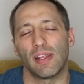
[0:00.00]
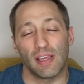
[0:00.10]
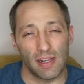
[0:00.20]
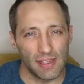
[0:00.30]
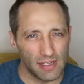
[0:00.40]
And he
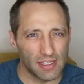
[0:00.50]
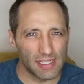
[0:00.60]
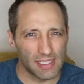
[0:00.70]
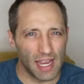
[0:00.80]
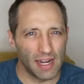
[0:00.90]
got a little
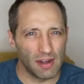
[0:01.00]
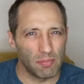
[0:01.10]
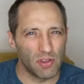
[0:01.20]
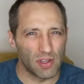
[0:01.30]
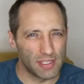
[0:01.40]
excited,
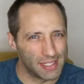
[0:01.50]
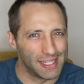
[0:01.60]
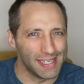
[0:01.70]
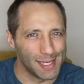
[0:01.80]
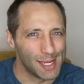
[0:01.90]
but you could
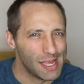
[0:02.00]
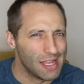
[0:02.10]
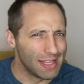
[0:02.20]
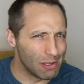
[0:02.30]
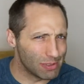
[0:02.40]
see
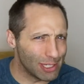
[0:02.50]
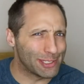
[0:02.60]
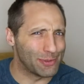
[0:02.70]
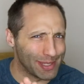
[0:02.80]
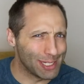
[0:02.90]
that he was
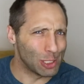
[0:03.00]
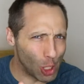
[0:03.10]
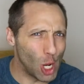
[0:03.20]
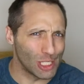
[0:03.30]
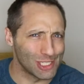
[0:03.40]
also a little
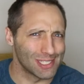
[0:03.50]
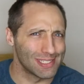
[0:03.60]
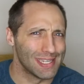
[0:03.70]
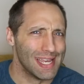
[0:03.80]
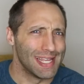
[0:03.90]

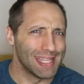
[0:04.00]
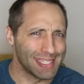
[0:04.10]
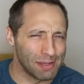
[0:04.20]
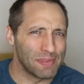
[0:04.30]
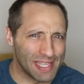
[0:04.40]
cautious that
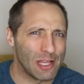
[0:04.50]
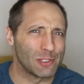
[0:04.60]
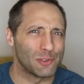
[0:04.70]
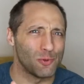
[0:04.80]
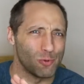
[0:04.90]
something
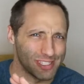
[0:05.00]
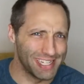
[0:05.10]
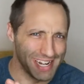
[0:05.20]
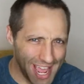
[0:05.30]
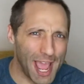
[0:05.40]
else was
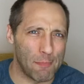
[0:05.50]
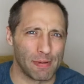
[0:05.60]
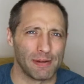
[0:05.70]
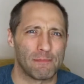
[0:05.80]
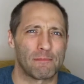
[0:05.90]
gonna
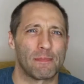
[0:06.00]
happen.